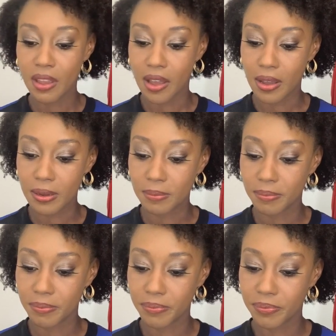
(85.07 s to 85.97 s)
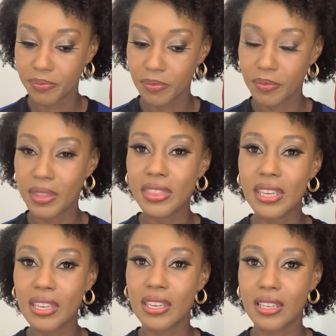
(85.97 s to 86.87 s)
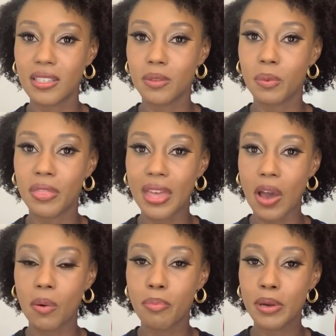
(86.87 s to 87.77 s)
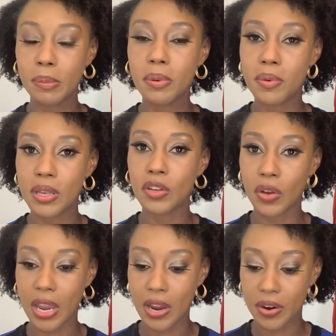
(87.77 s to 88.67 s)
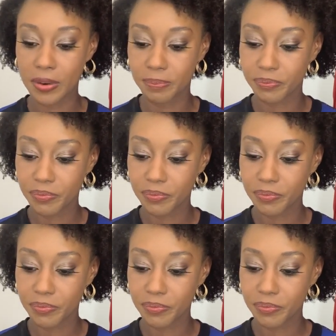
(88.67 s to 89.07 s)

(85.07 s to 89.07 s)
The thing is, without pre-pooing your hair,